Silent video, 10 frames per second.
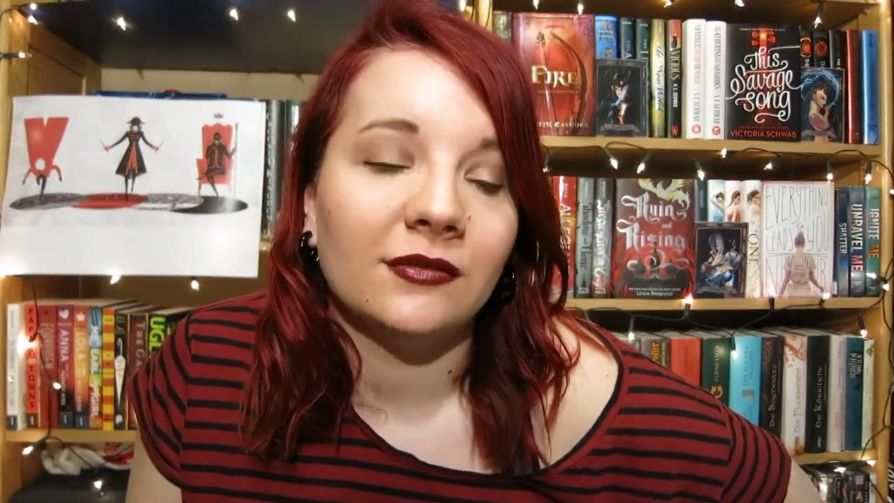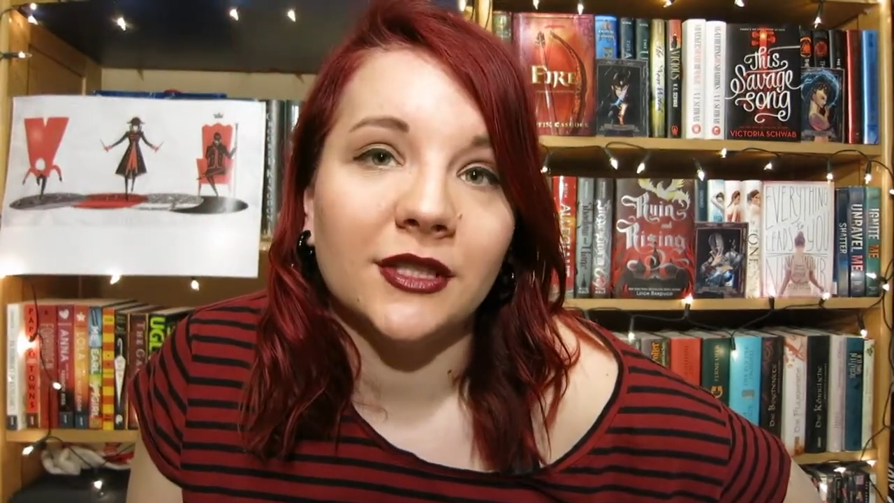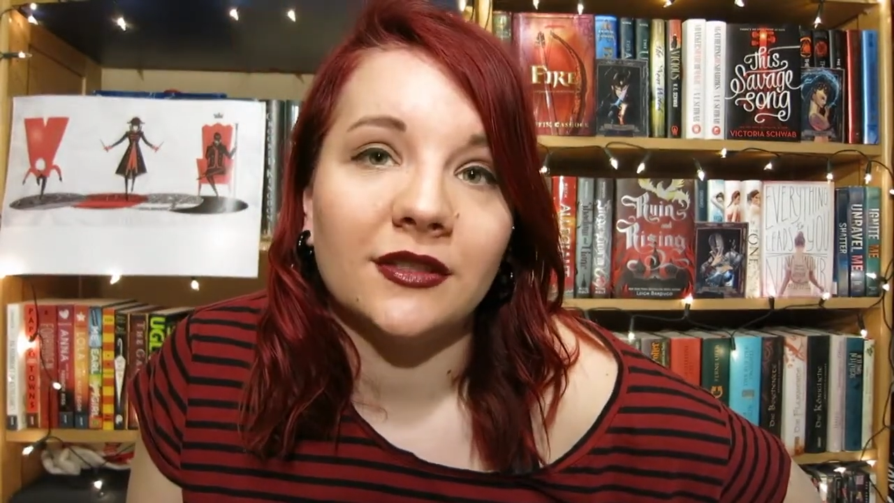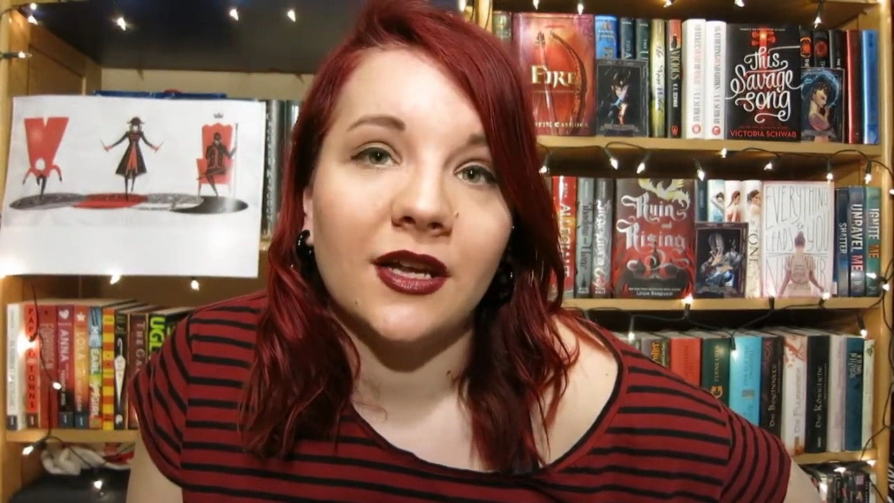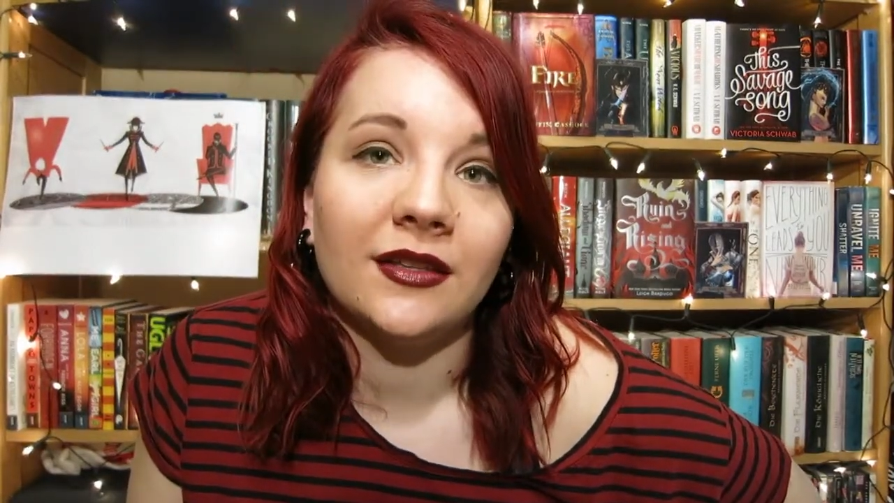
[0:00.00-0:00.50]

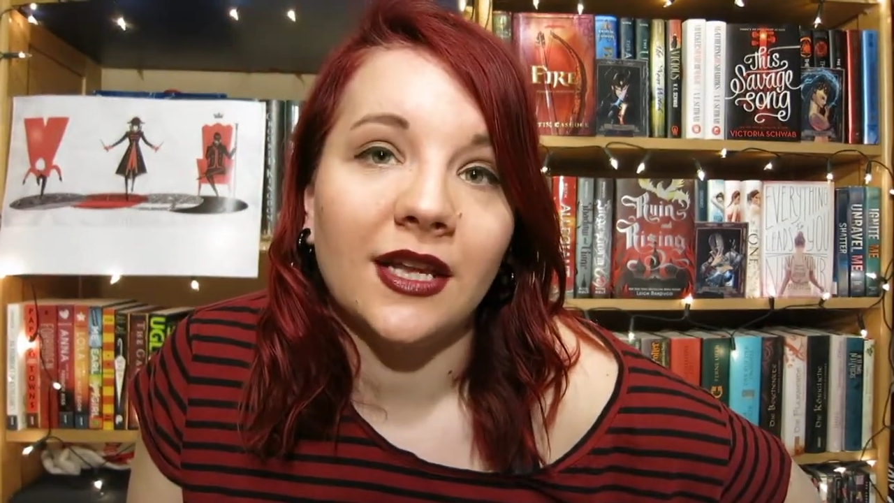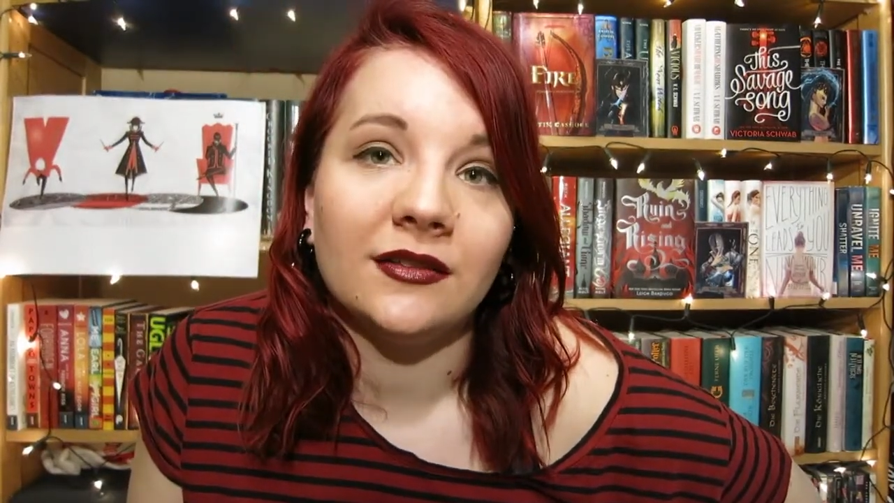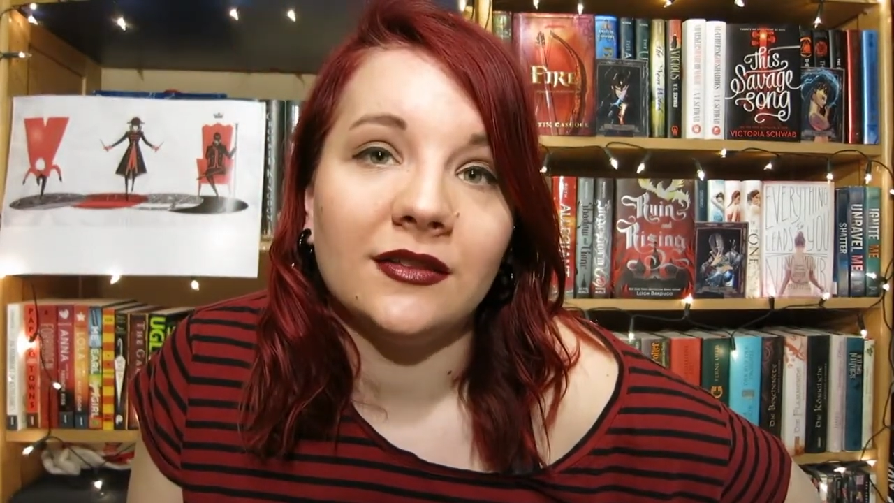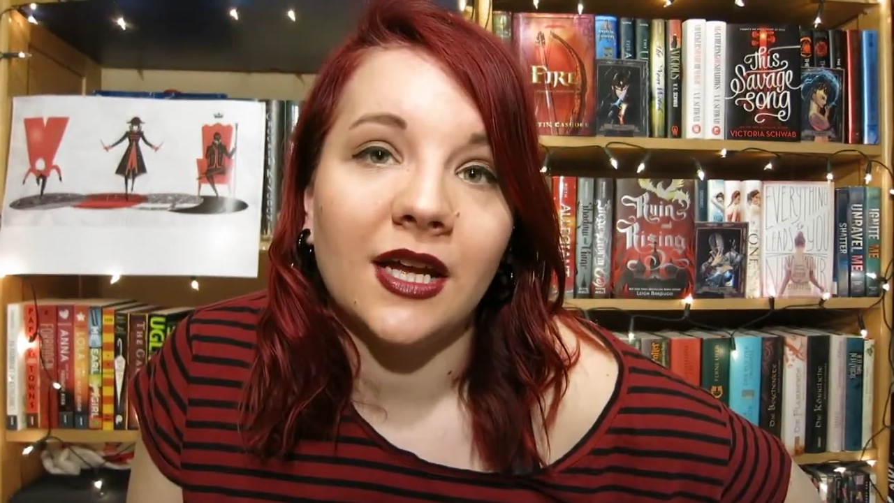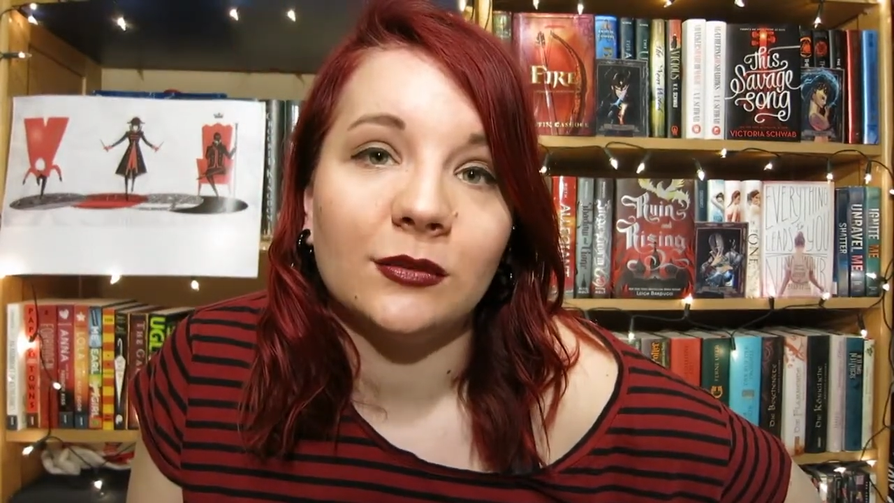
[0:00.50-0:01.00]
but
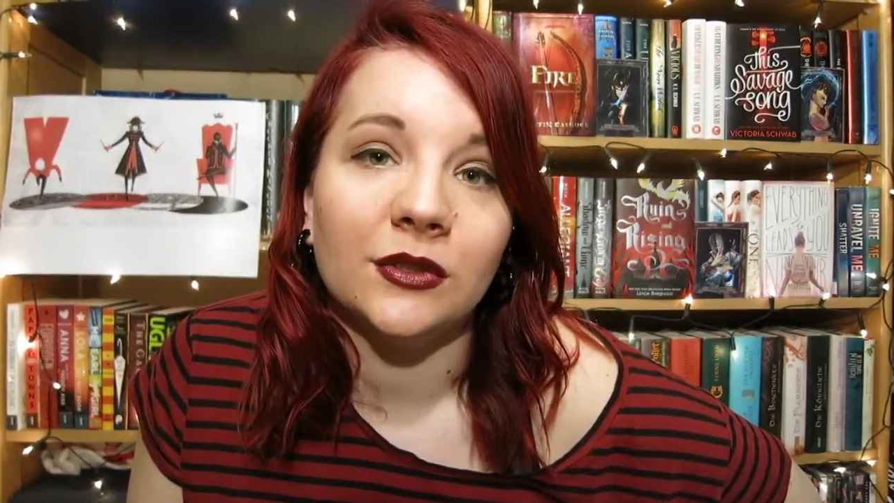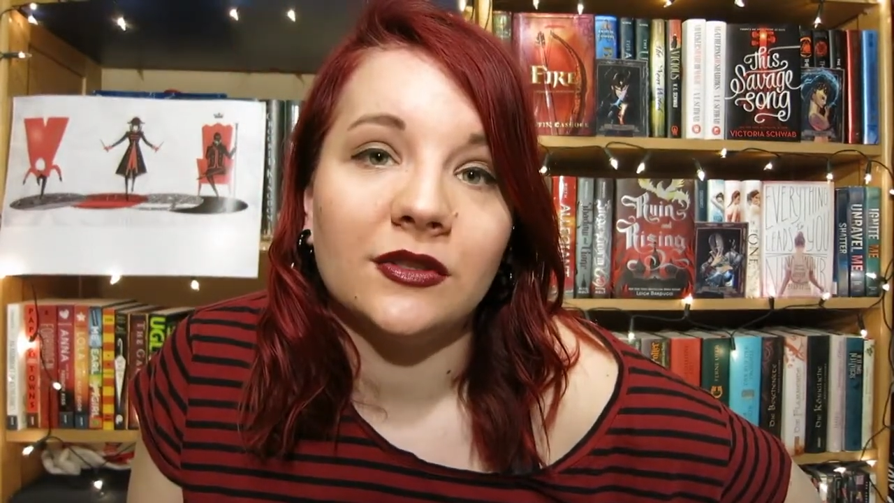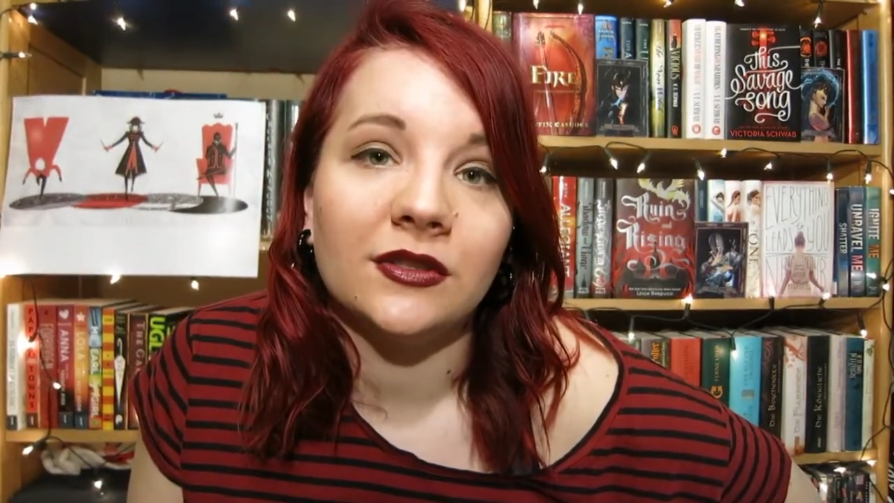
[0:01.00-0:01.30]
then I would